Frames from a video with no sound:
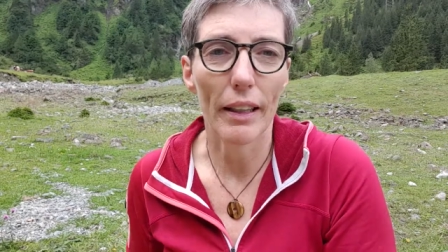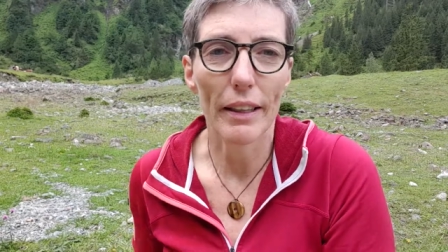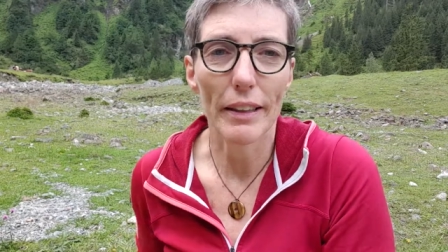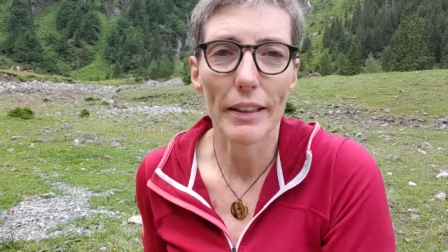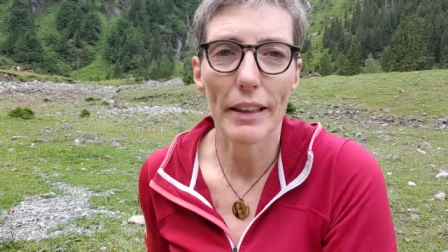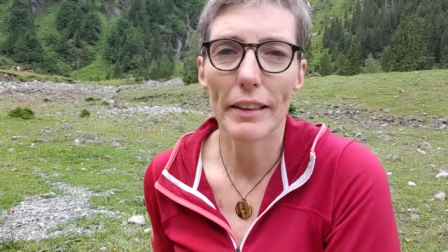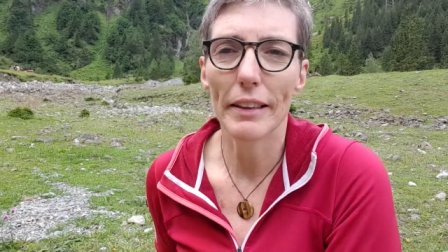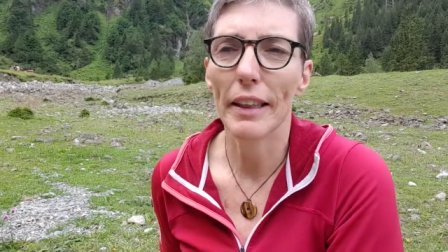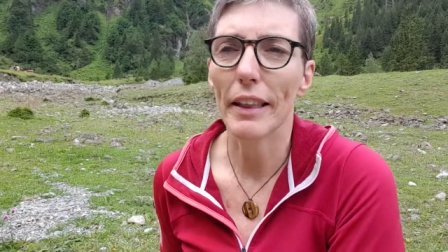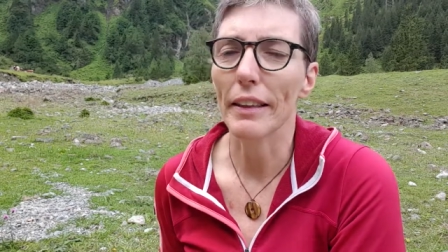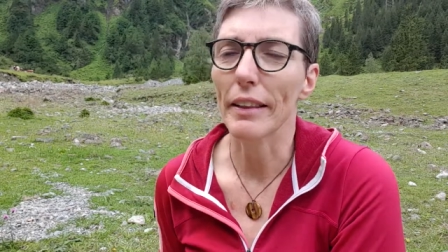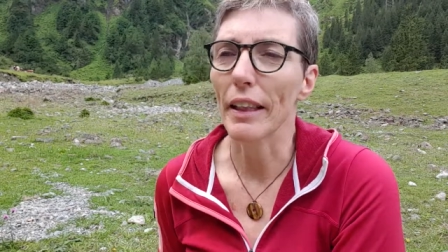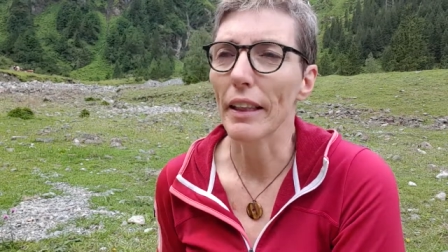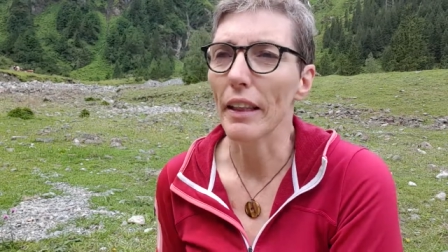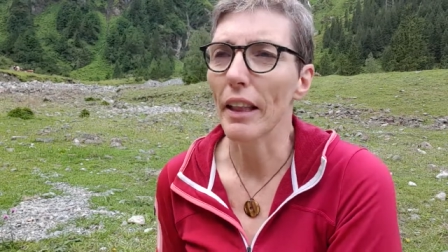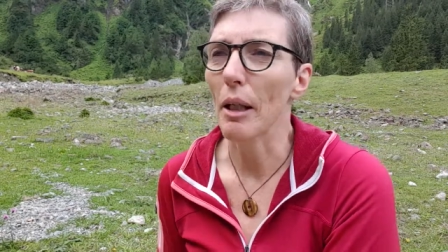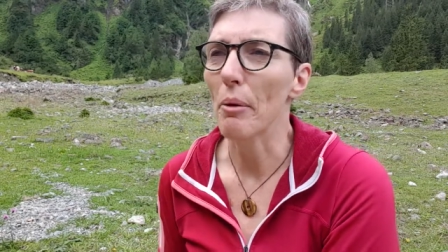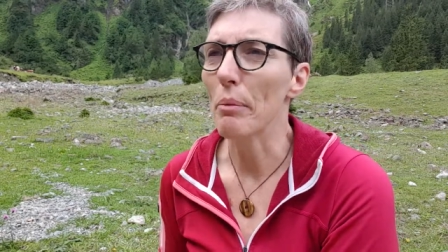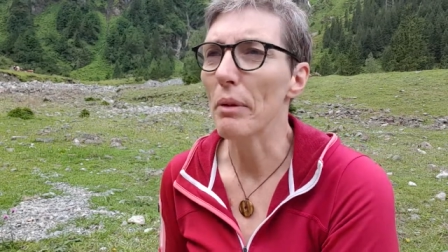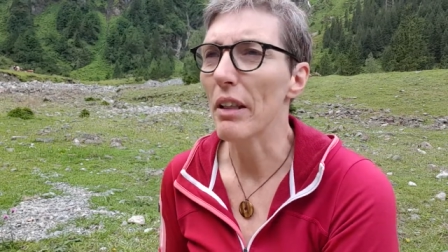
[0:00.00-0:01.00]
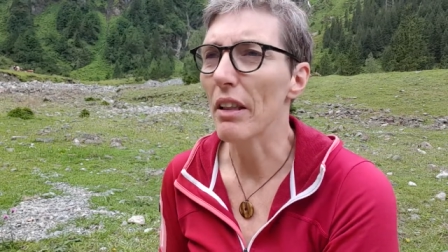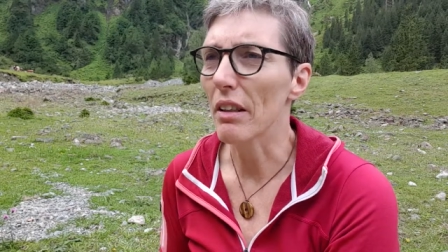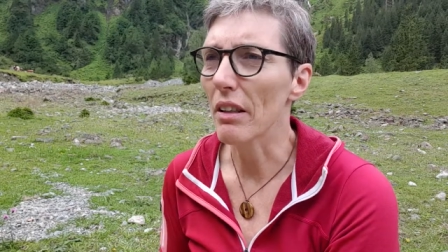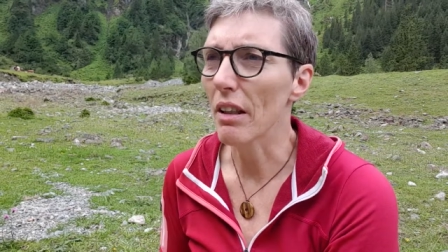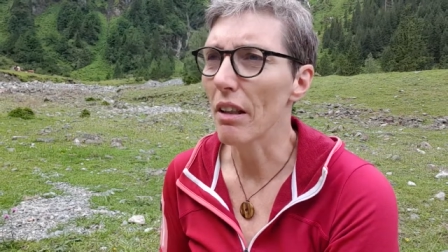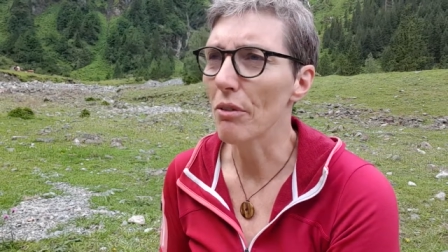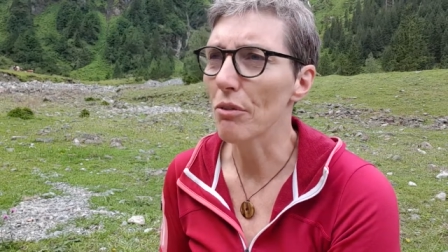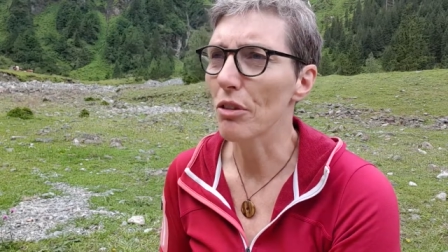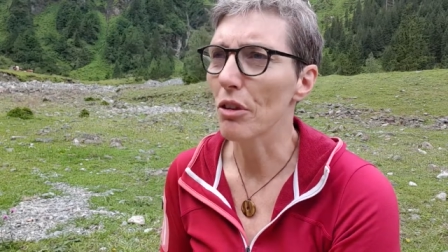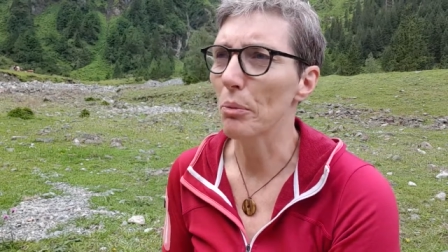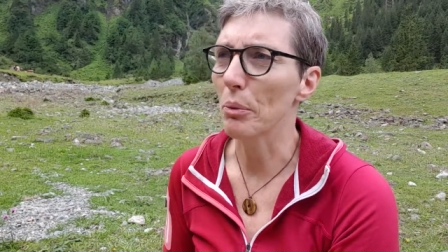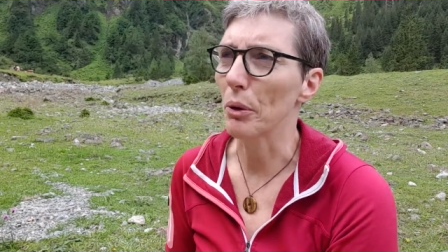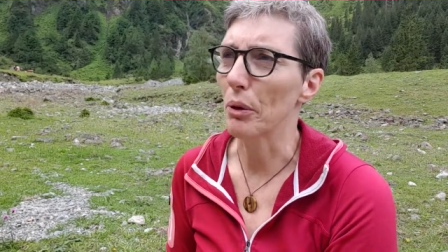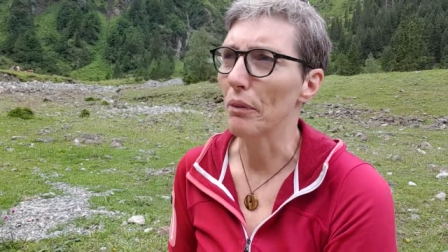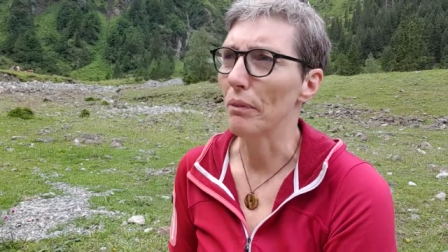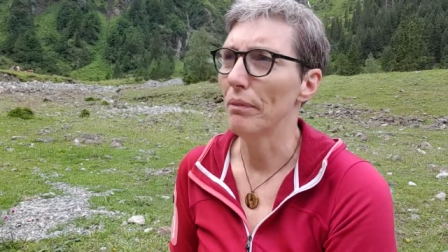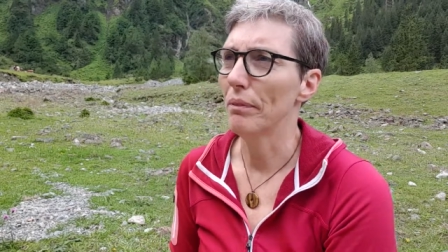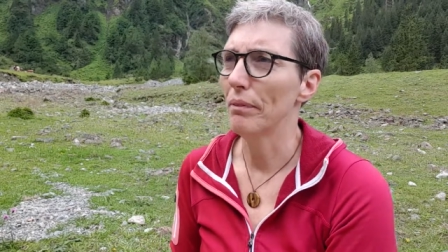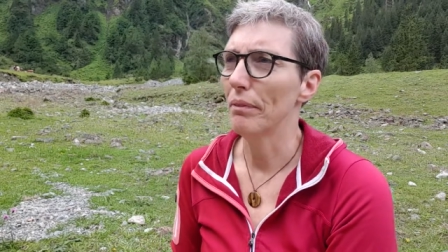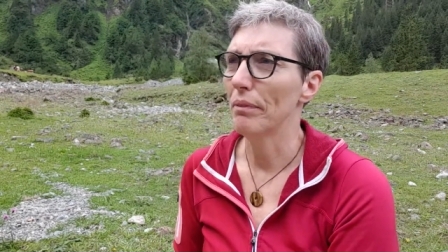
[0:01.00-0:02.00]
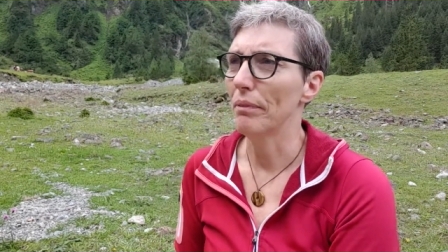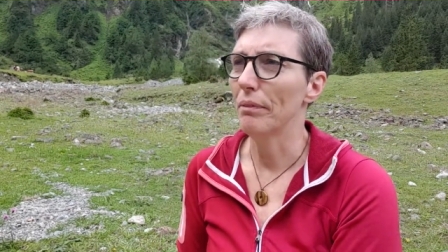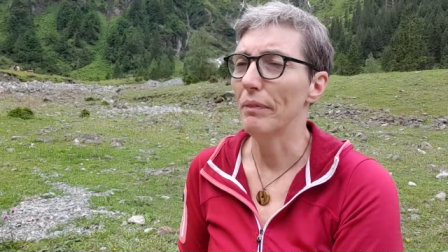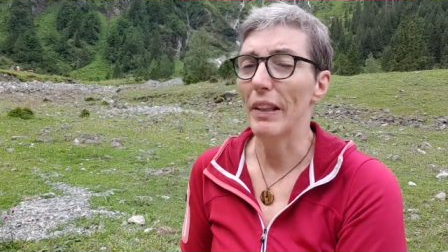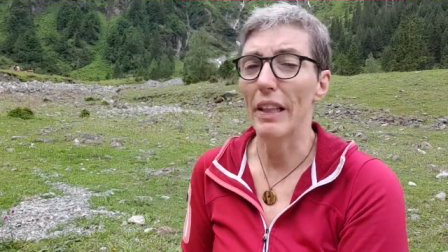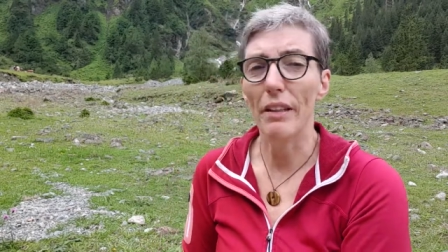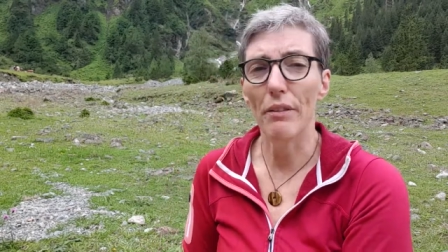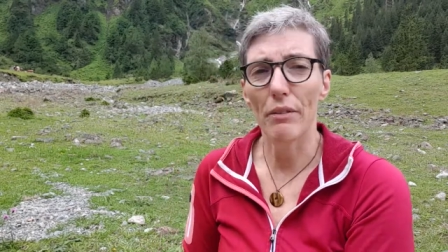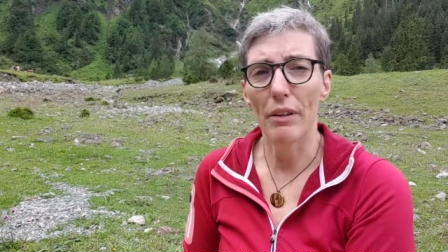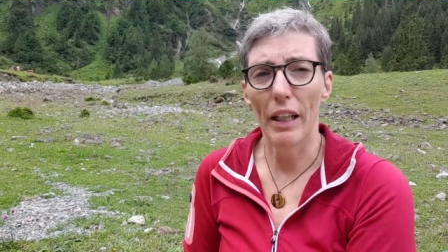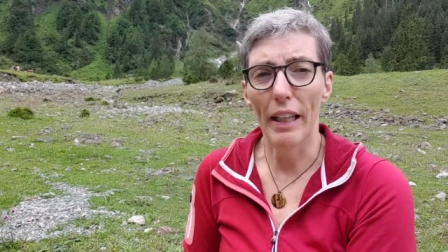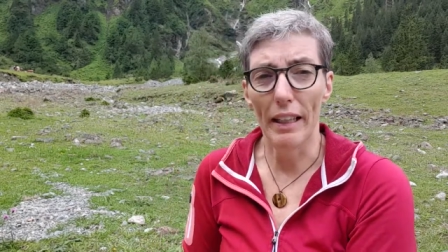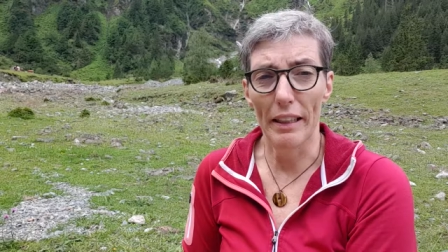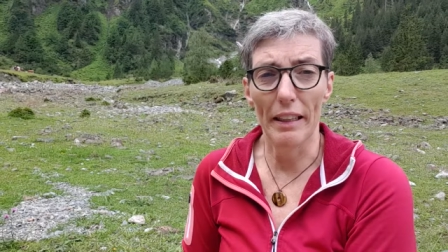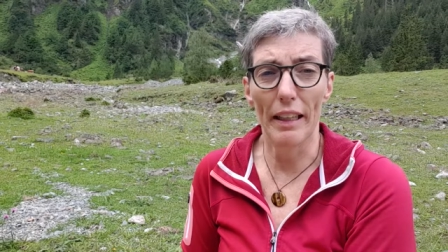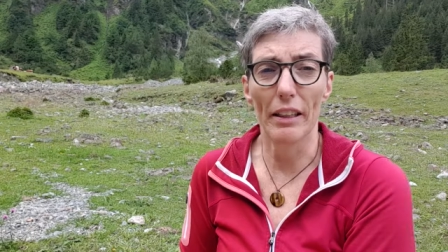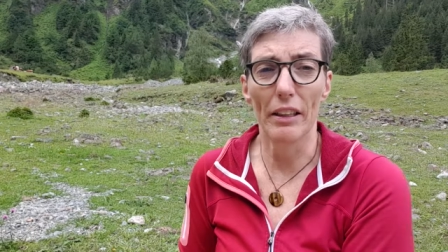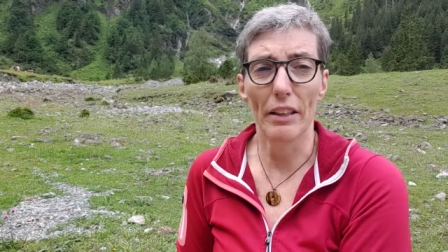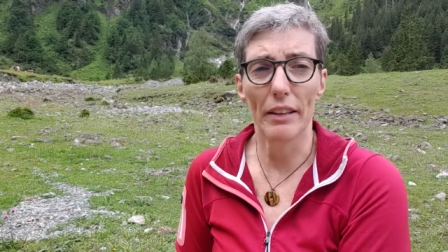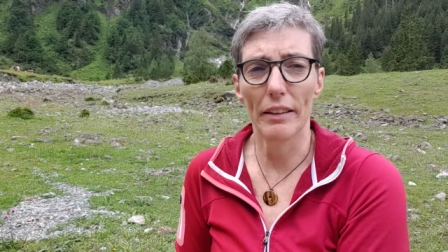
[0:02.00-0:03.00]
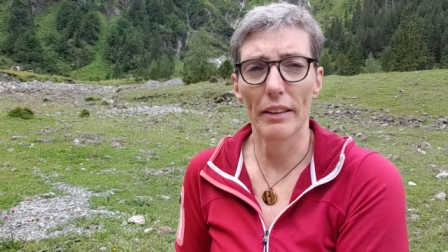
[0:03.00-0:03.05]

as I said, that can be uncomfortable and that